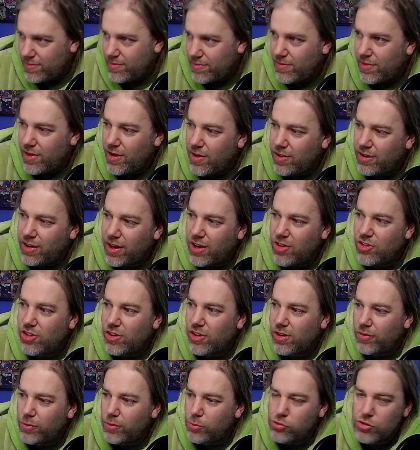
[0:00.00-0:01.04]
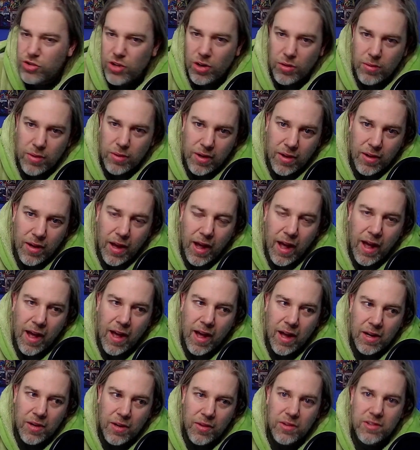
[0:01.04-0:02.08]
the Arcane Journal for Bretonia,
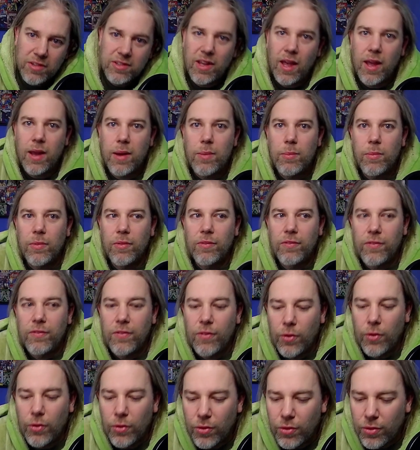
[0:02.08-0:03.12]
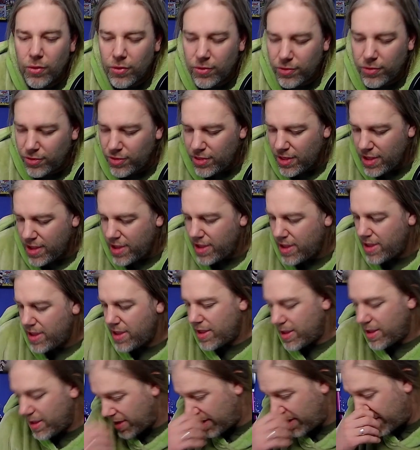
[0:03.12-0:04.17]
and the same for
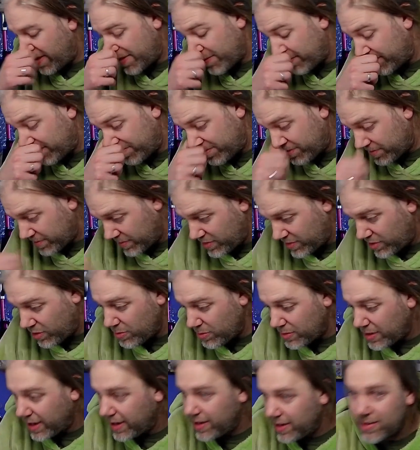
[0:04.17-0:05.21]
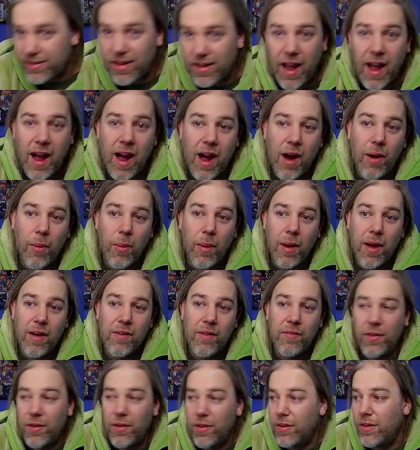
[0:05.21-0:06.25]
the Tomb Kings.
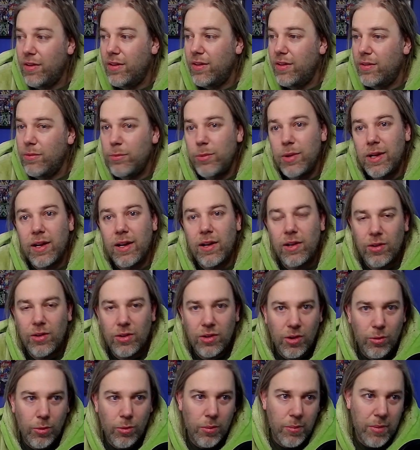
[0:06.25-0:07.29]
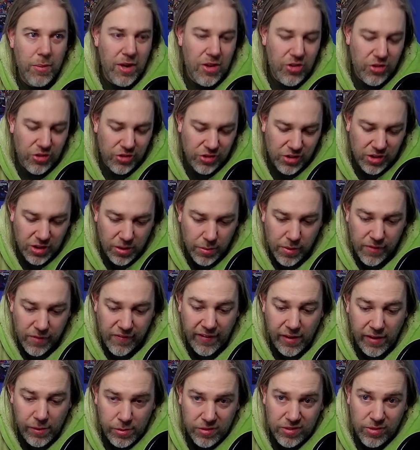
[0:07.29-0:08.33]
However, we get a look at what miniatures are going to be
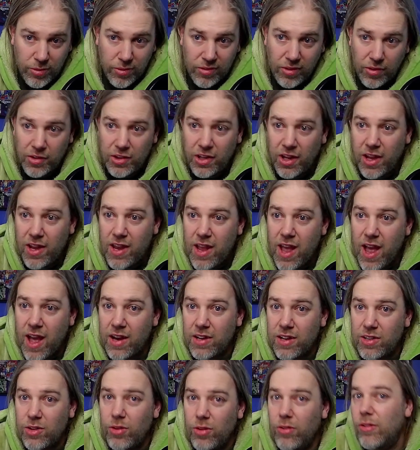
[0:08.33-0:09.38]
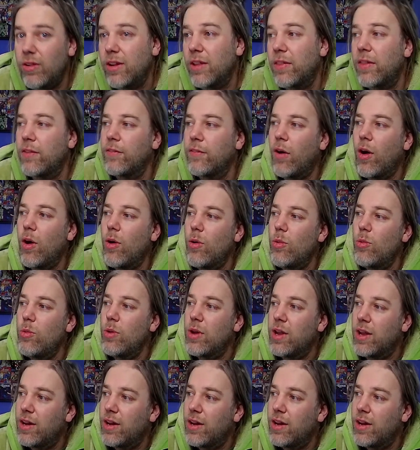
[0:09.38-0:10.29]
available to us on the day, and currently they've only